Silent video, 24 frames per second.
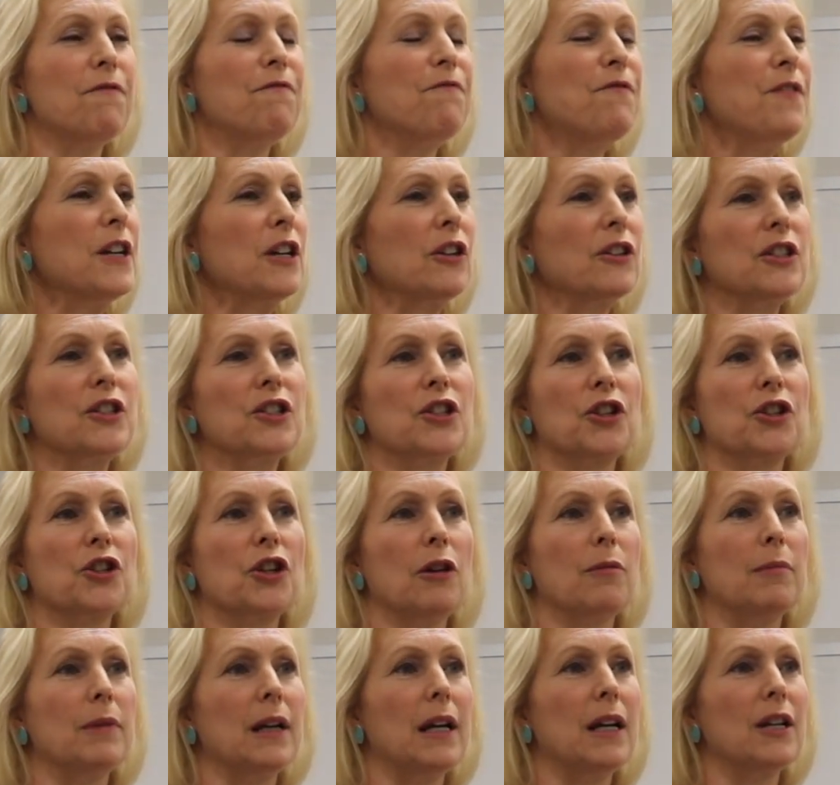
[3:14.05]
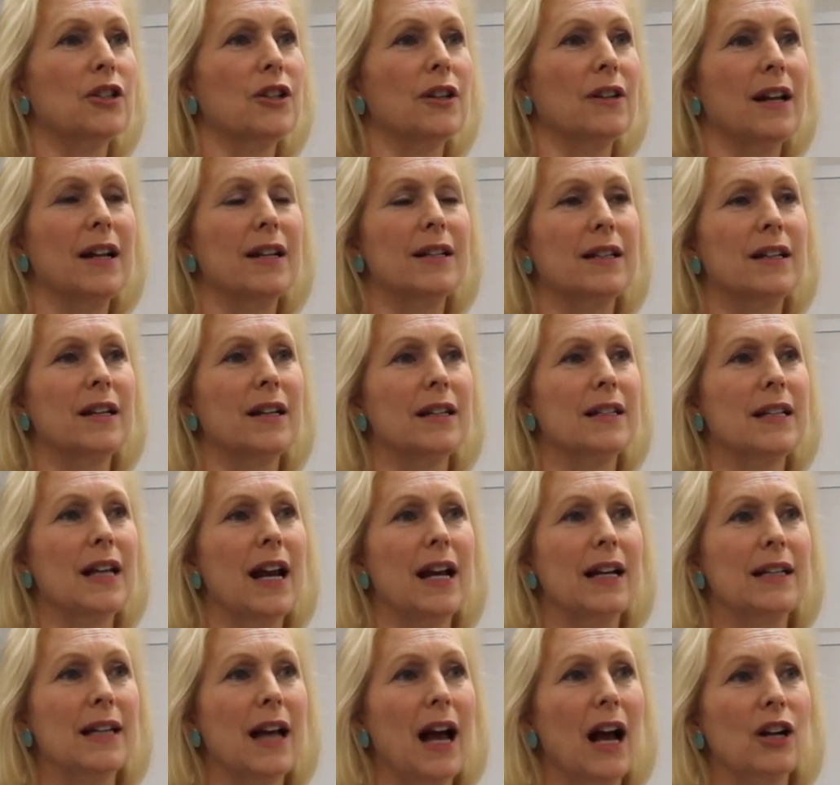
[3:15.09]
fearless determination that it's gonna
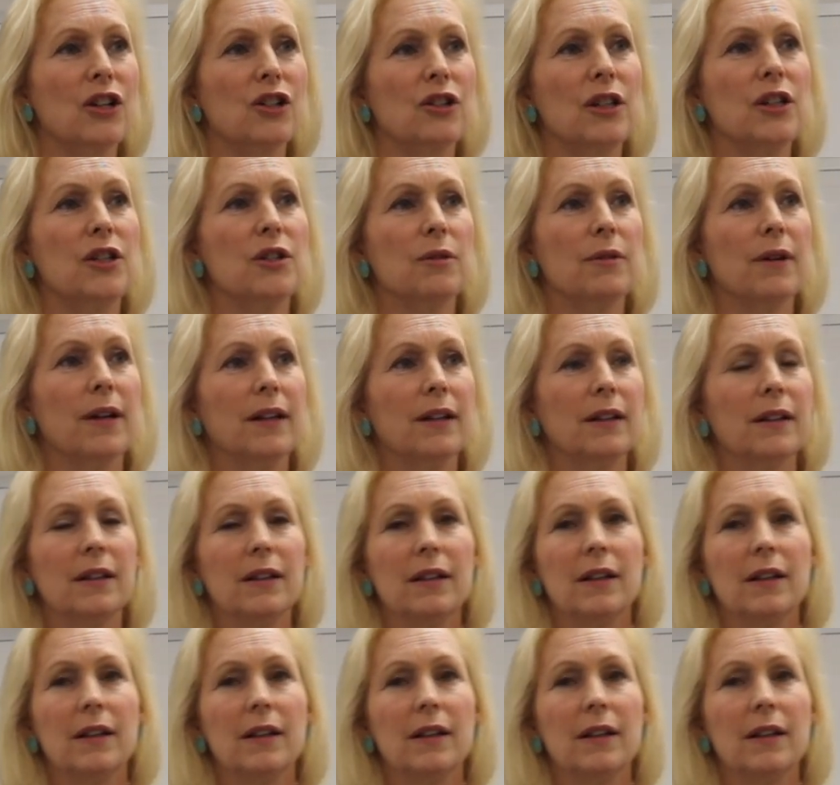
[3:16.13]
take to actually do it.